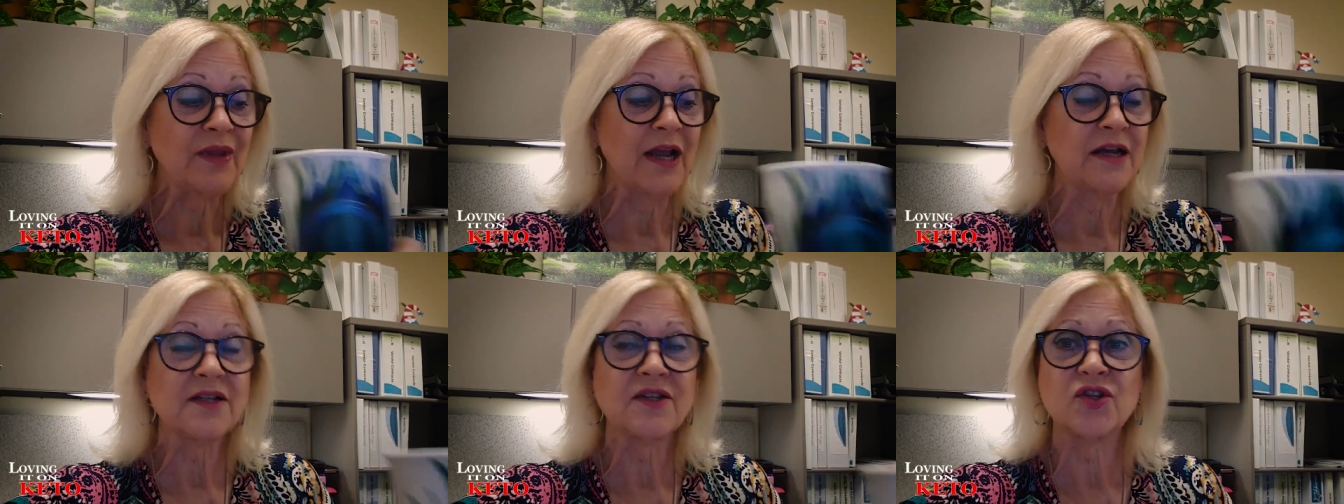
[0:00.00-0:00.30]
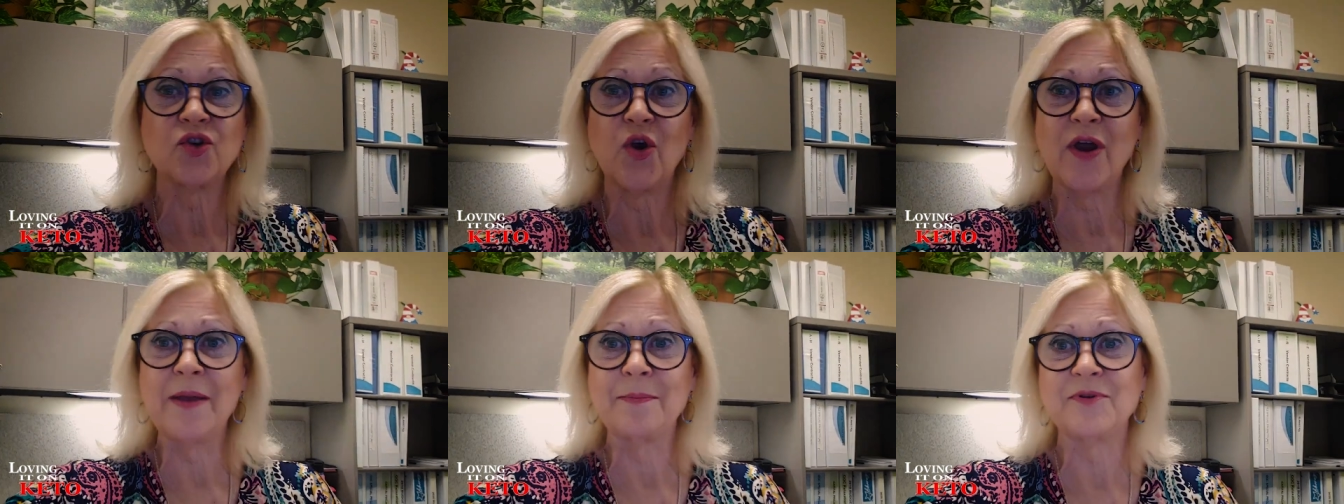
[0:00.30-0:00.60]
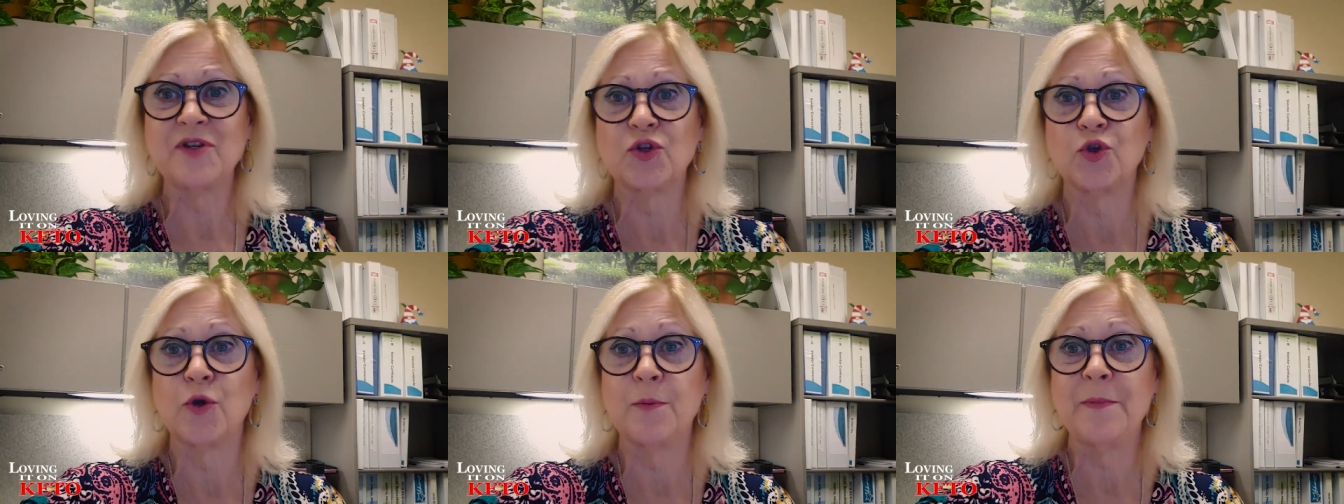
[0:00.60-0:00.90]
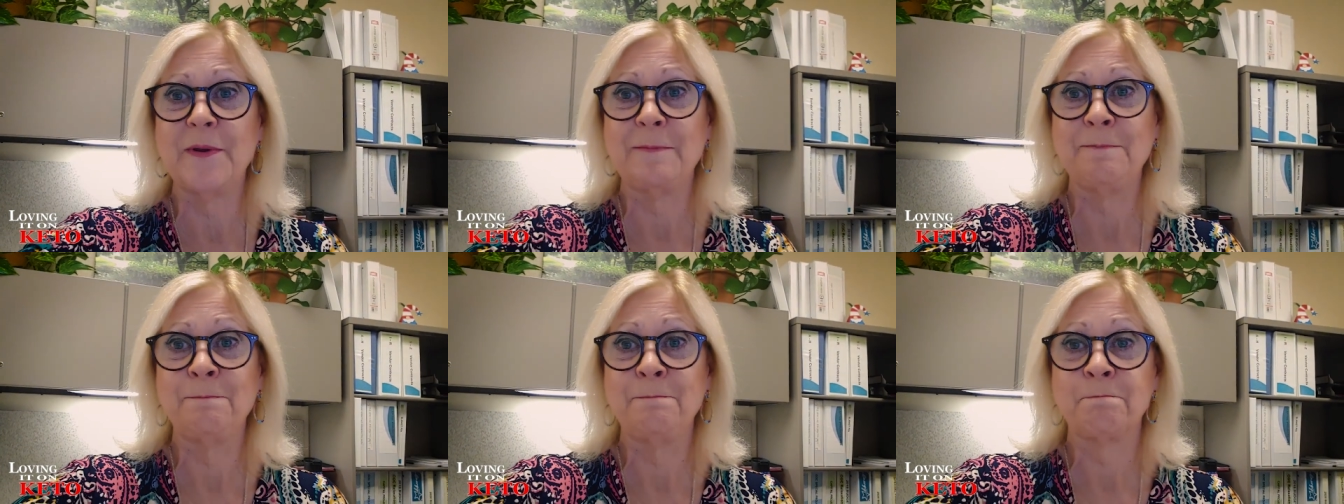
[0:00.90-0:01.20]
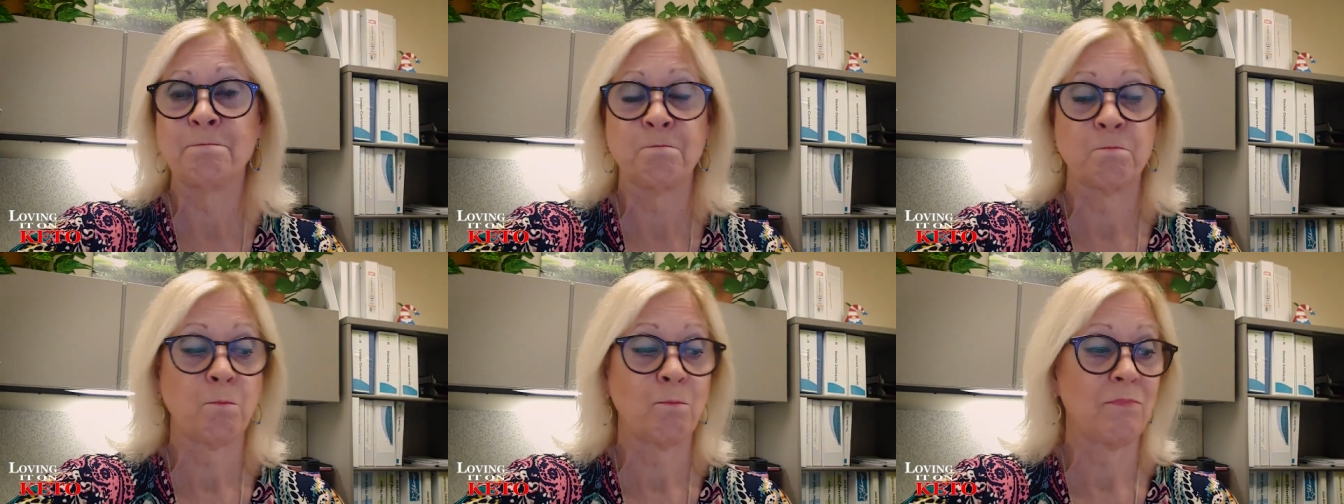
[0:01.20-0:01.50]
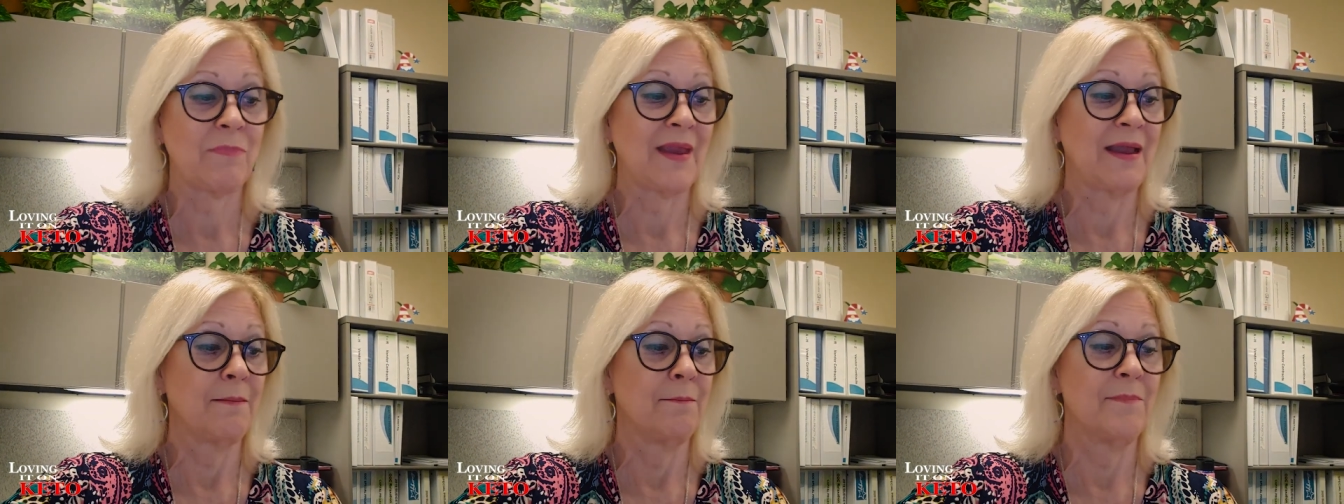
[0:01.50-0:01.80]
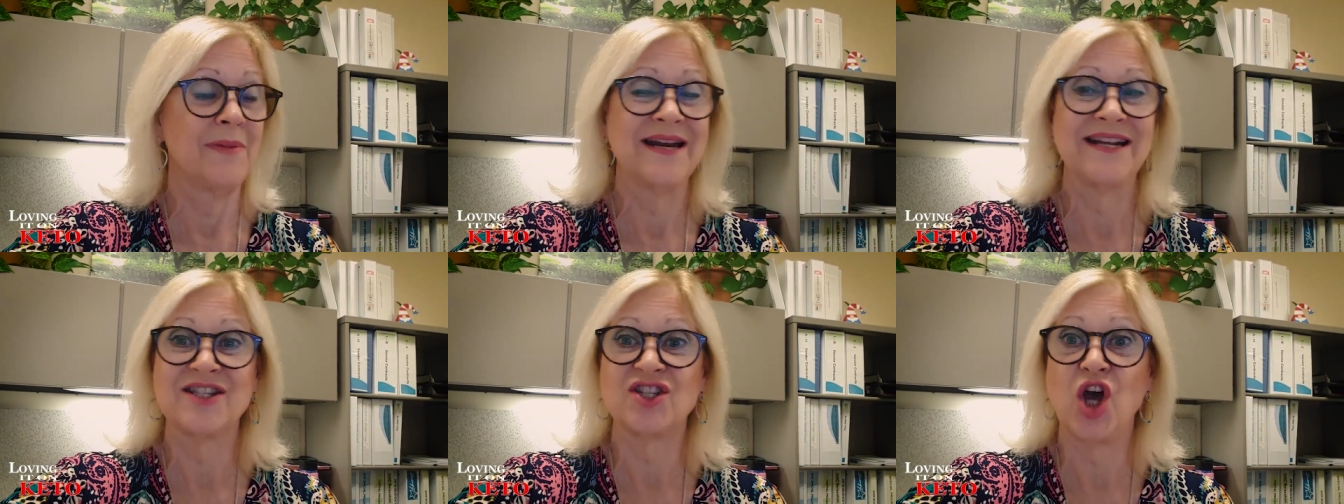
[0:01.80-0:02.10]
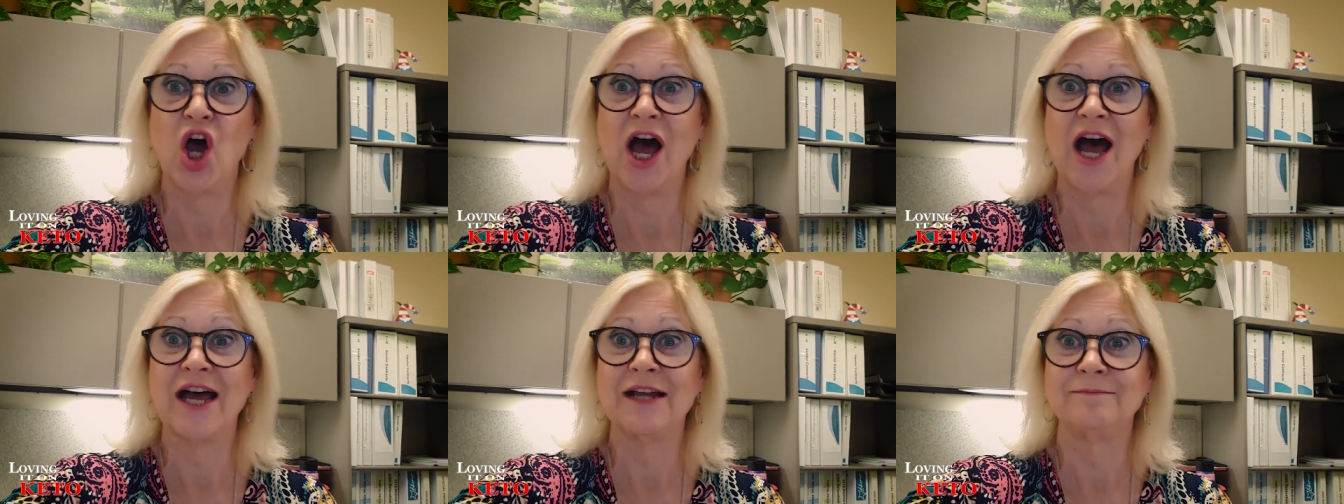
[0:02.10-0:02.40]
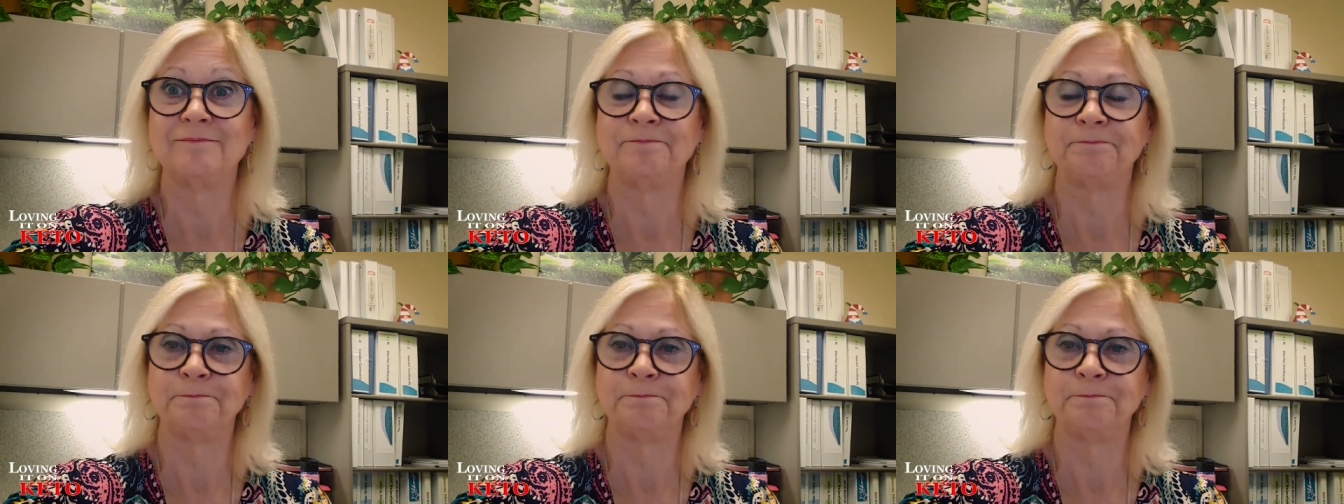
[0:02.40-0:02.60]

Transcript: Sorry, I'm slurping, but it's hot.